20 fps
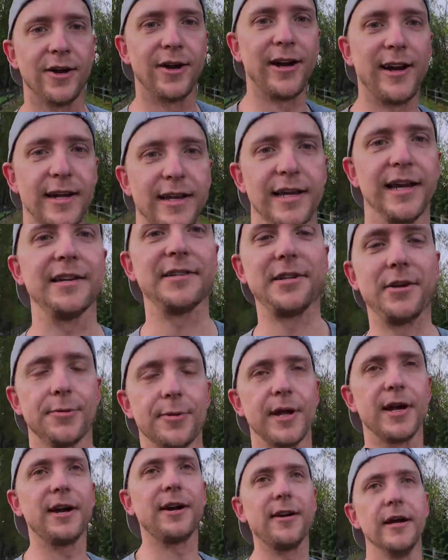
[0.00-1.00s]
right, guys, here
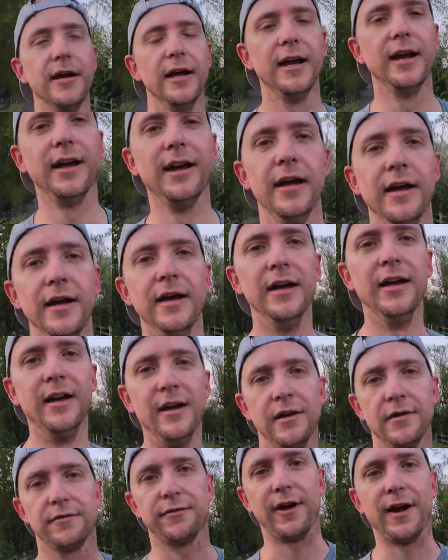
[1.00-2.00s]
we are.
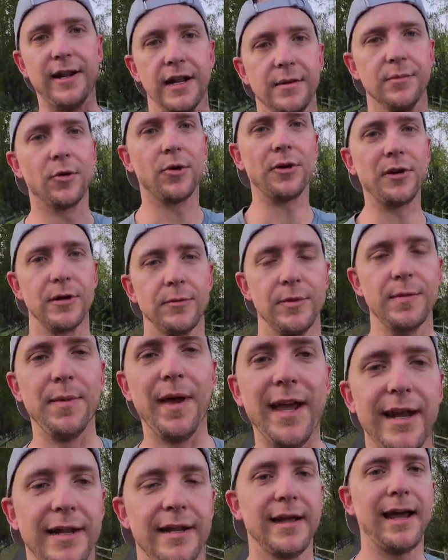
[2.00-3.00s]
Friday morning, we
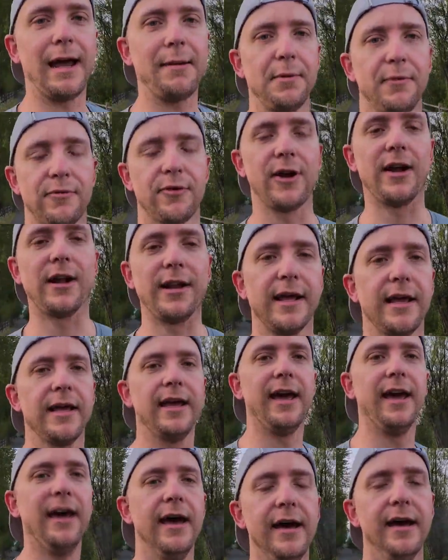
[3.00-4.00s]
made it. Happy Friday.
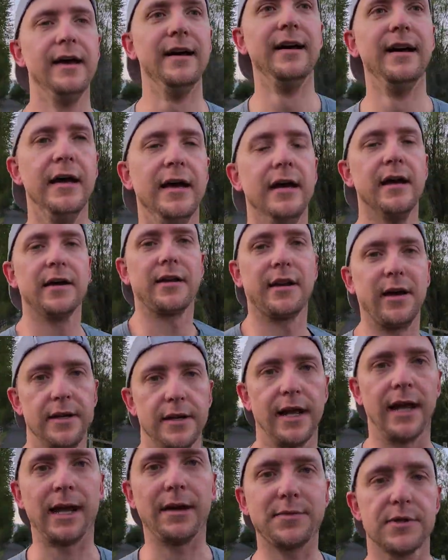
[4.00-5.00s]
Got an
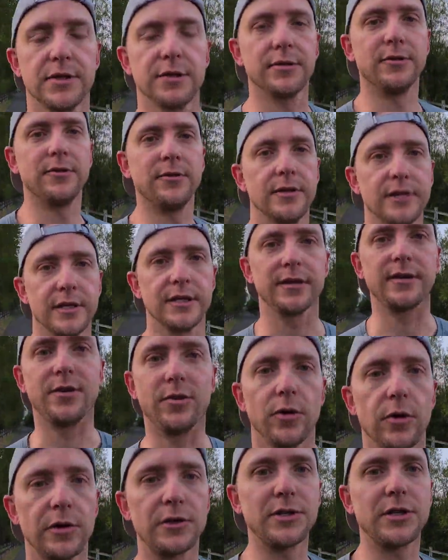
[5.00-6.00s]
absolutely
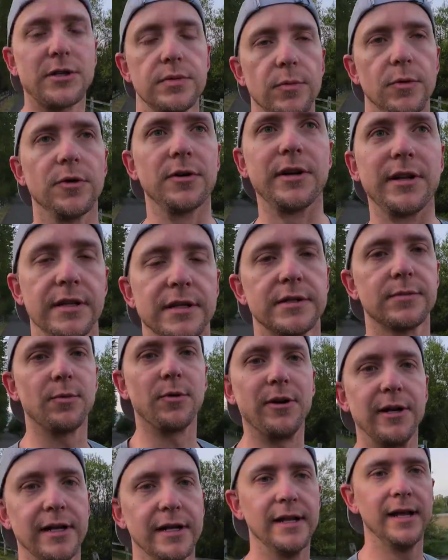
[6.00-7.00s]
gorgeous morning this
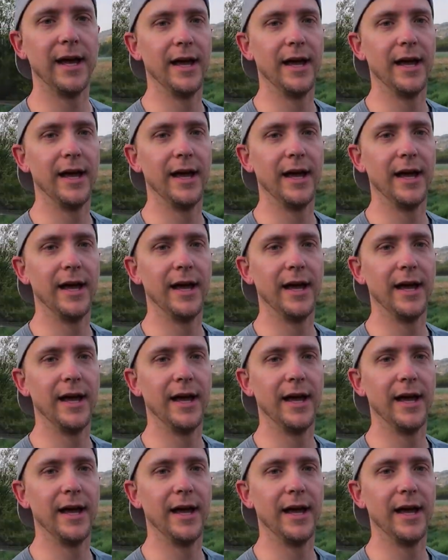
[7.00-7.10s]
morning.